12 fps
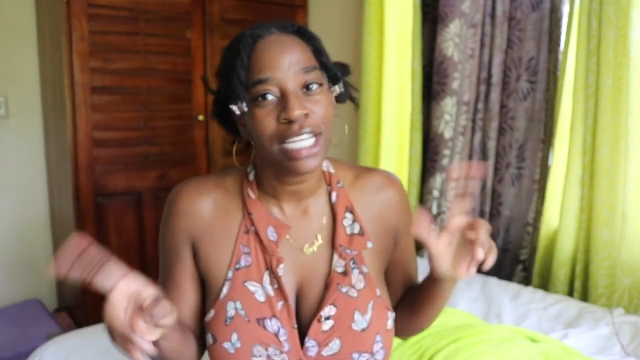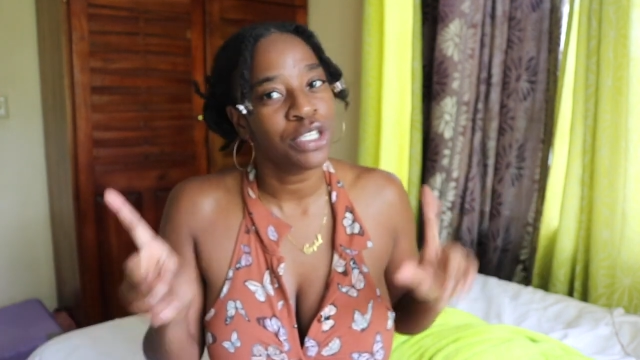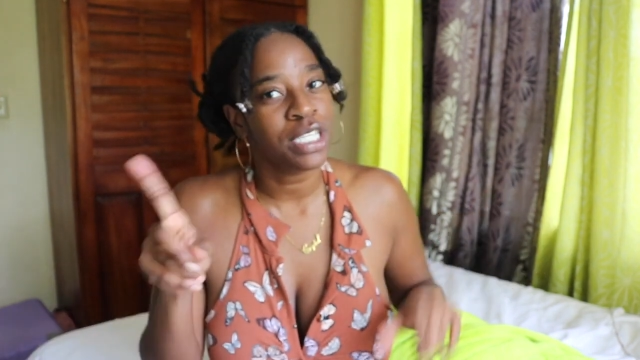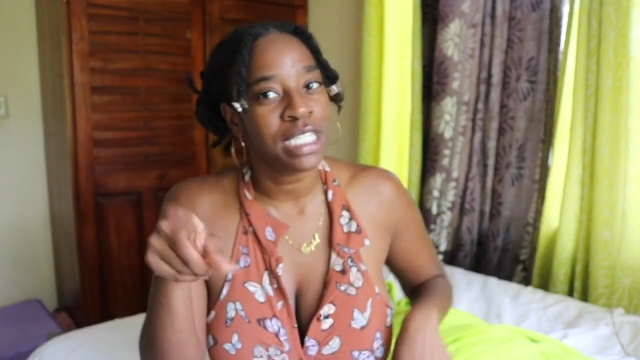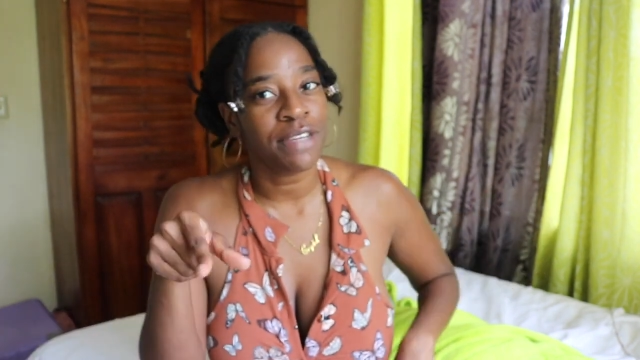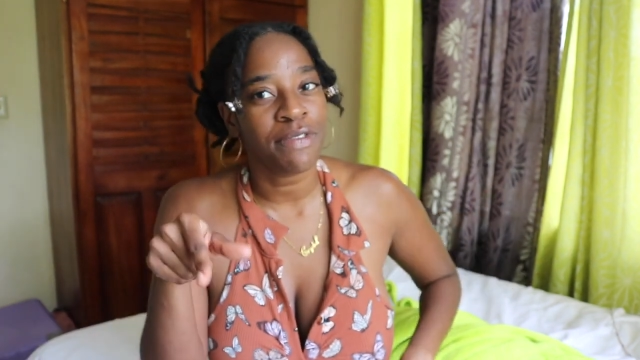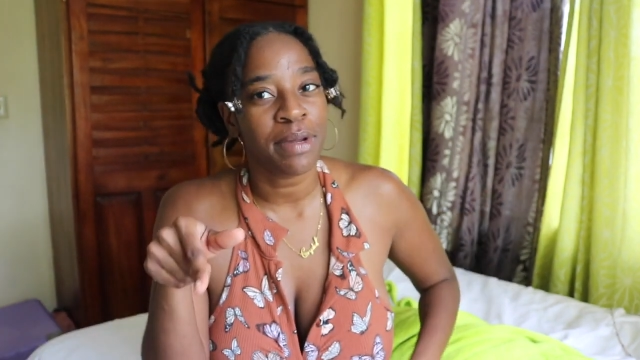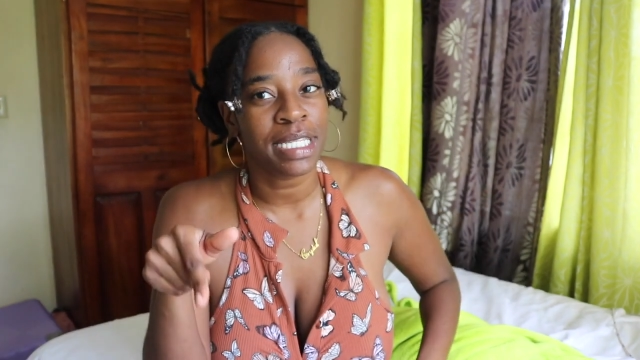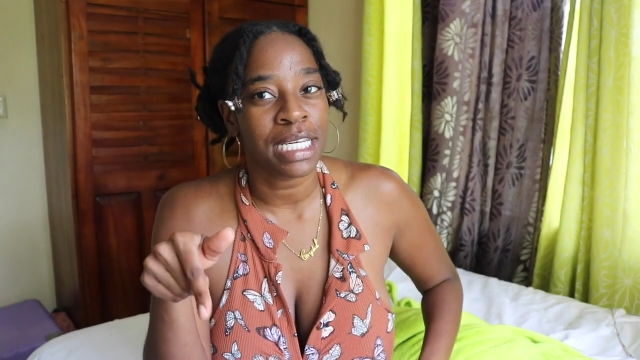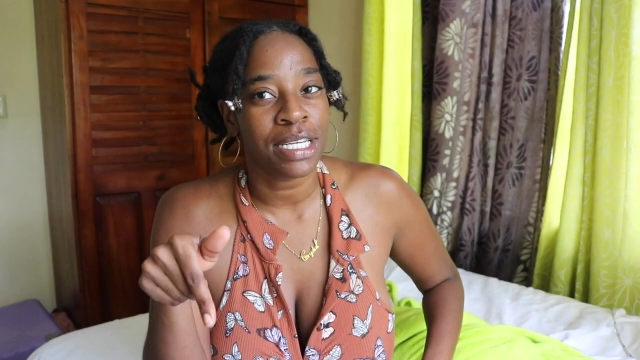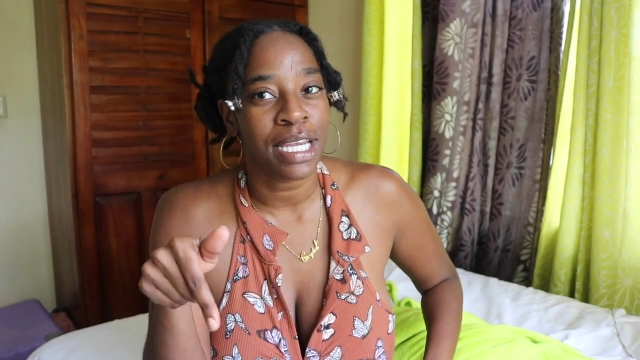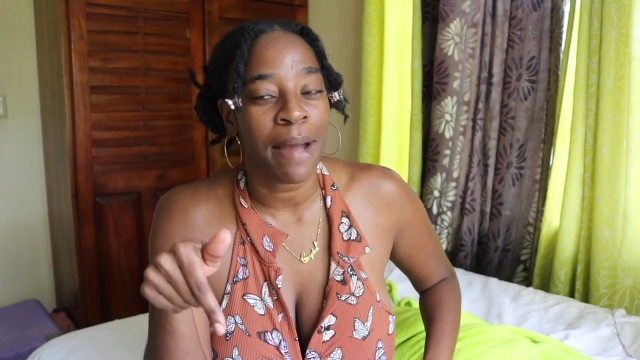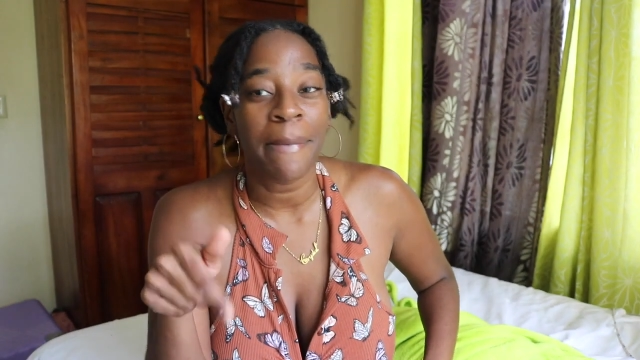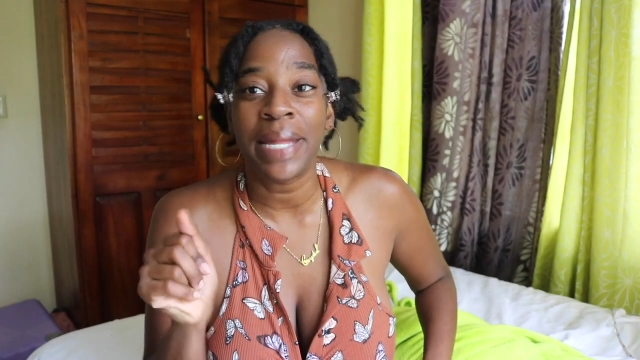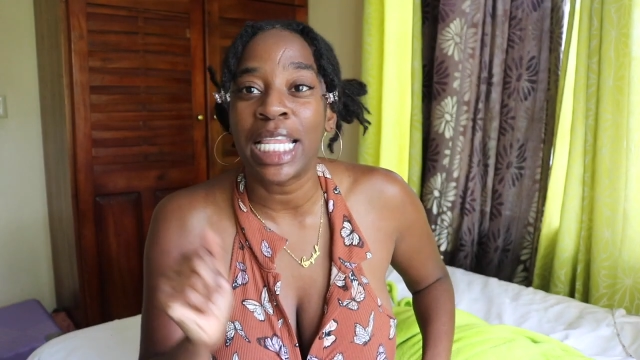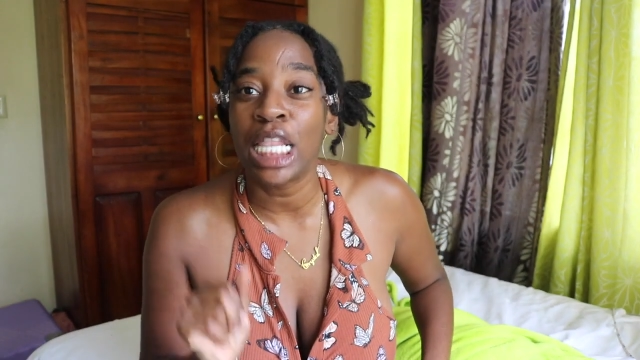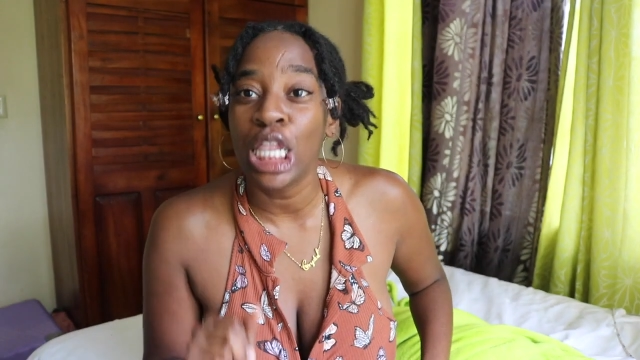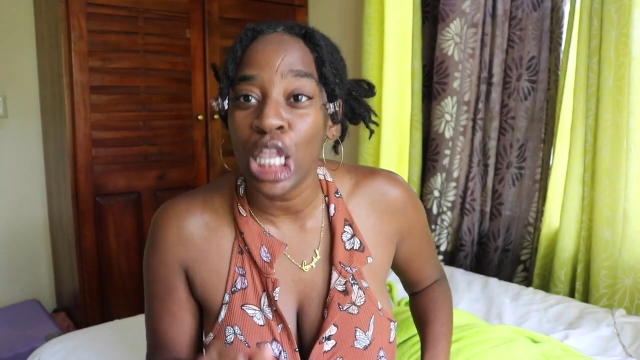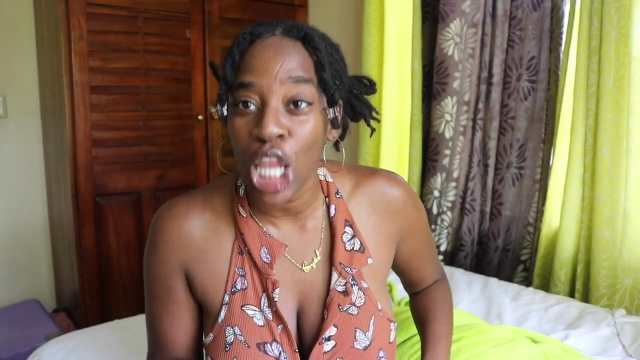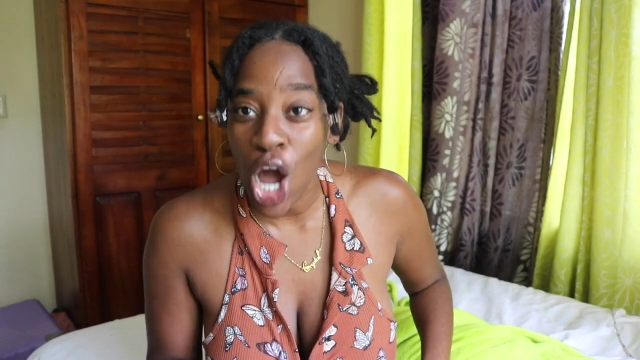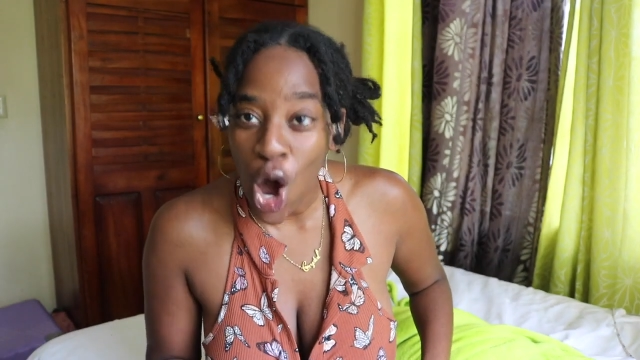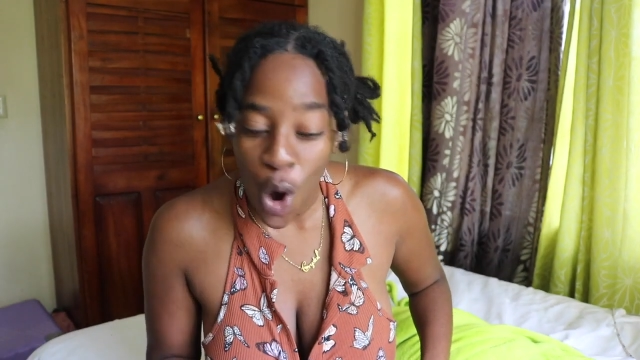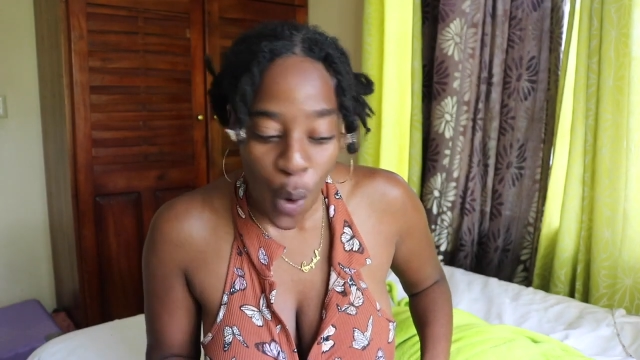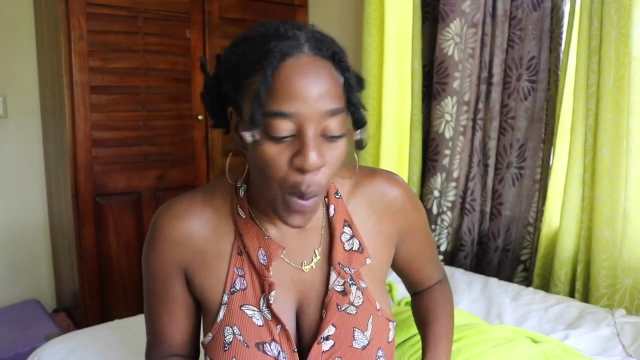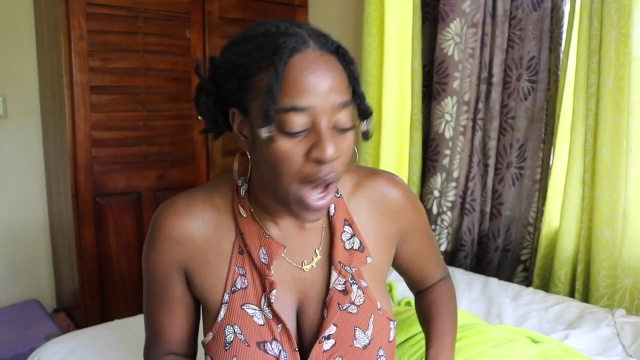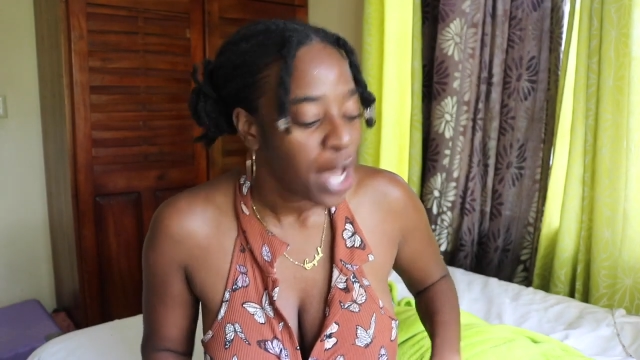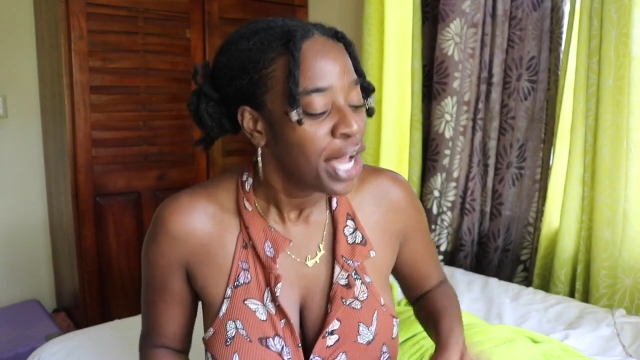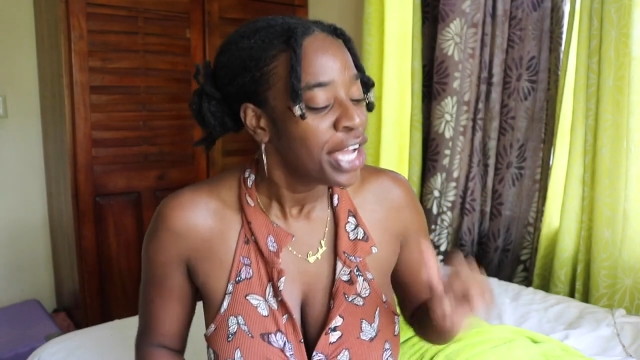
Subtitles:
As you can see from the title down below,